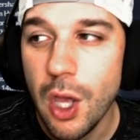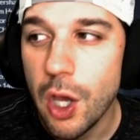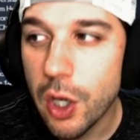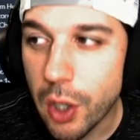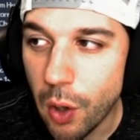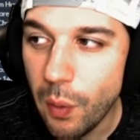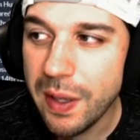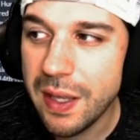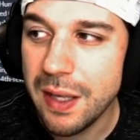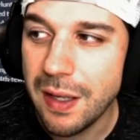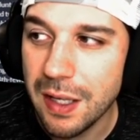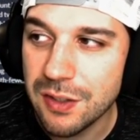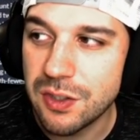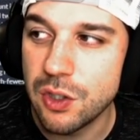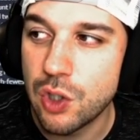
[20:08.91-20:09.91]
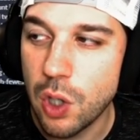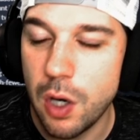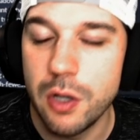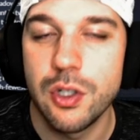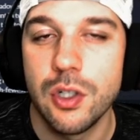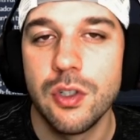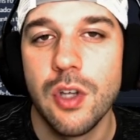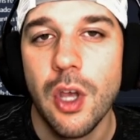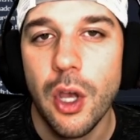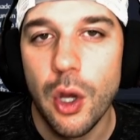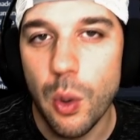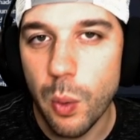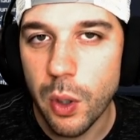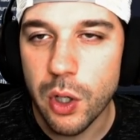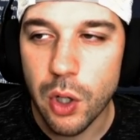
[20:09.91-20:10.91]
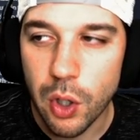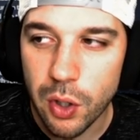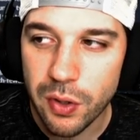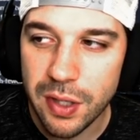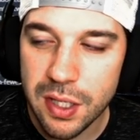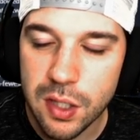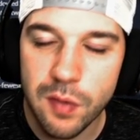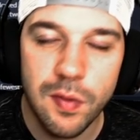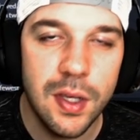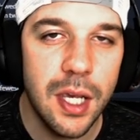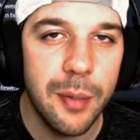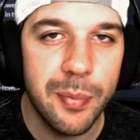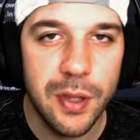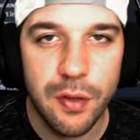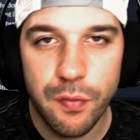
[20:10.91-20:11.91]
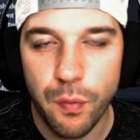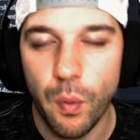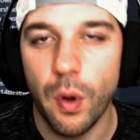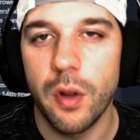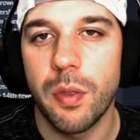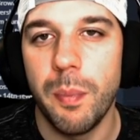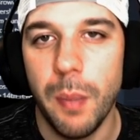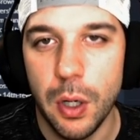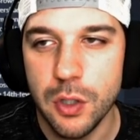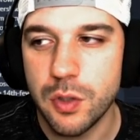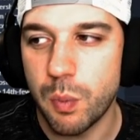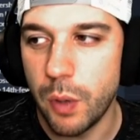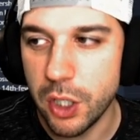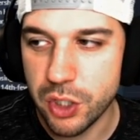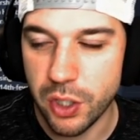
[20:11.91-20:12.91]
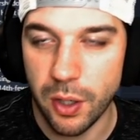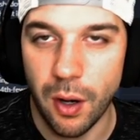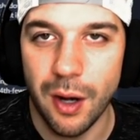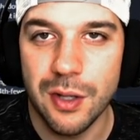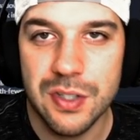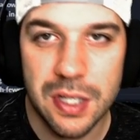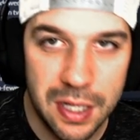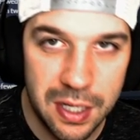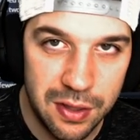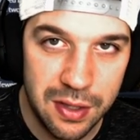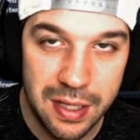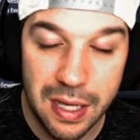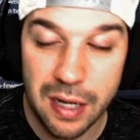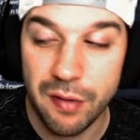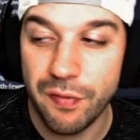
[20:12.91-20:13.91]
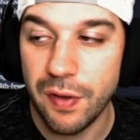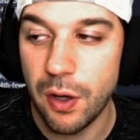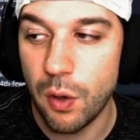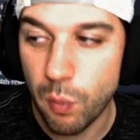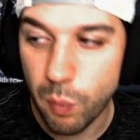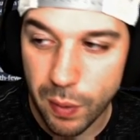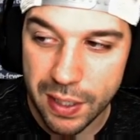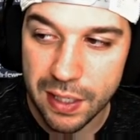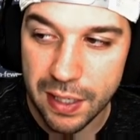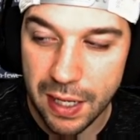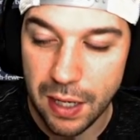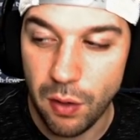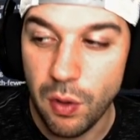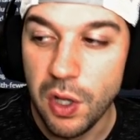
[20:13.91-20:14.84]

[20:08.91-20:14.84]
going against the Chargers, who are currently giving up the fourth most rushing yards in the NFL right now.